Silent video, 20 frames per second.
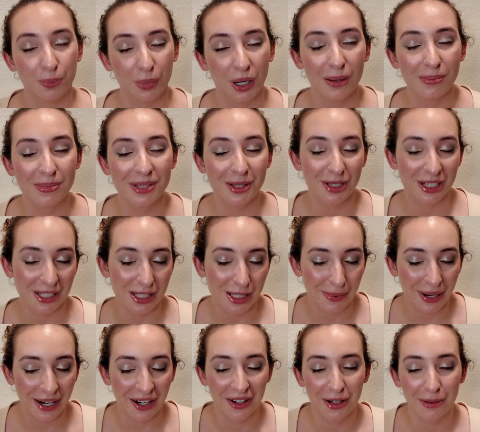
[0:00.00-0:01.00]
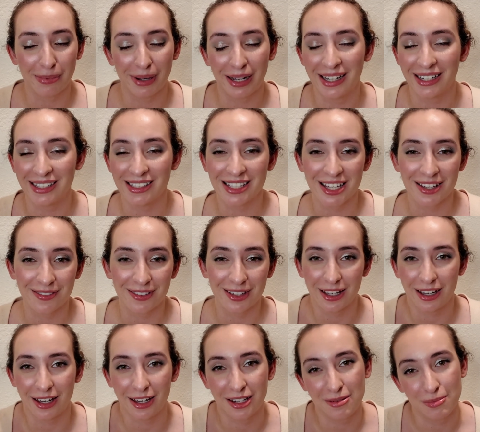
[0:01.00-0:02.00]
prompts inspired by
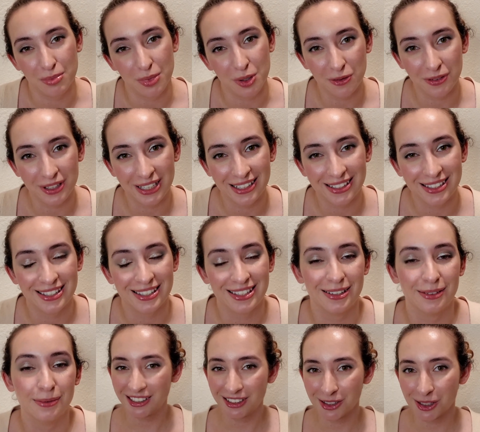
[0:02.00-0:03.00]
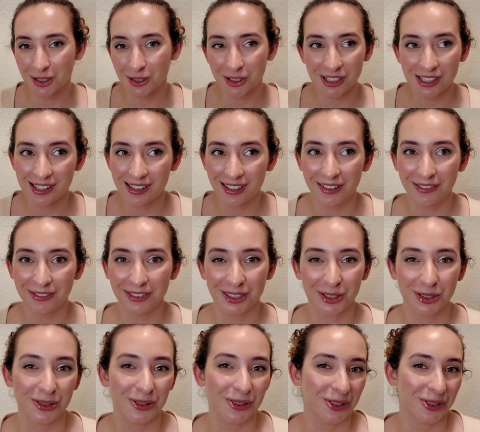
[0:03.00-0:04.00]
TV and movies. And I also just love
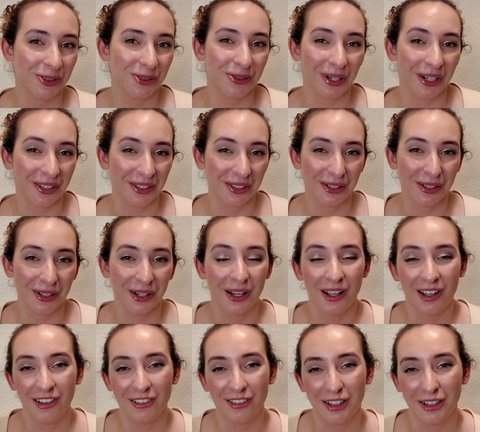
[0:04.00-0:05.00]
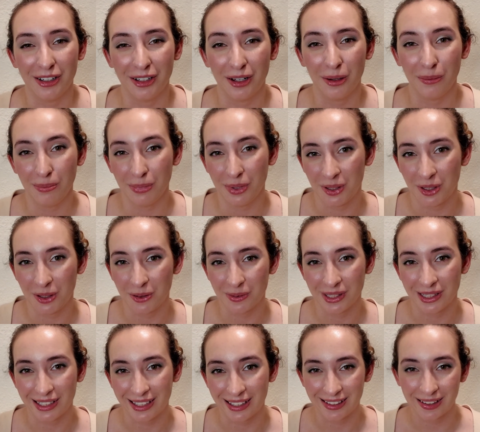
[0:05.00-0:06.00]
to do other fun beauty
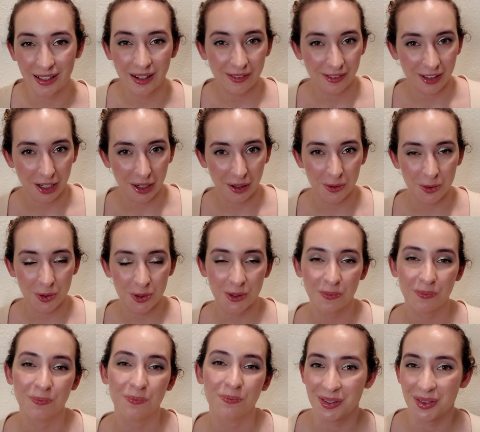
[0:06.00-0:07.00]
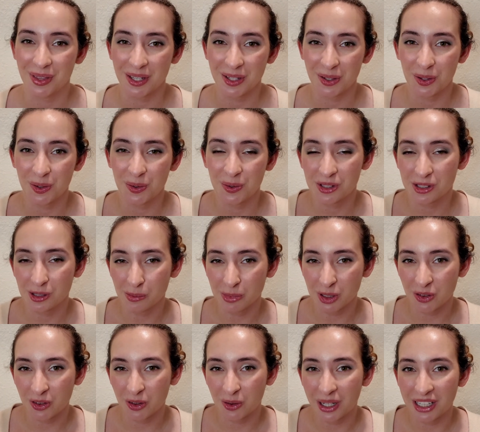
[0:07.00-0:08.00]
related videos. So thank you so
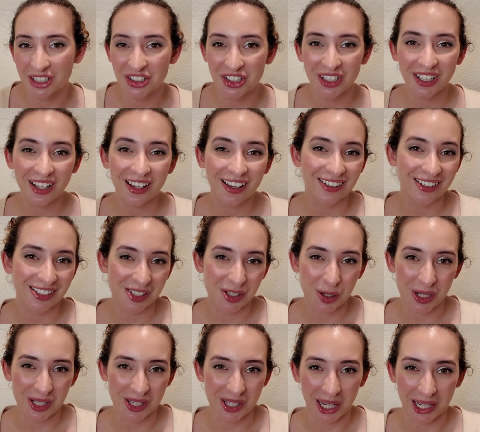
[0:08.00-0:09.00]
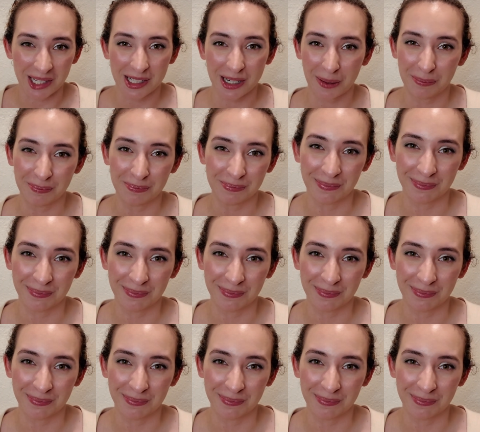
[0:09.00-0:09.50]
much for watching, and I'll see you guys next time.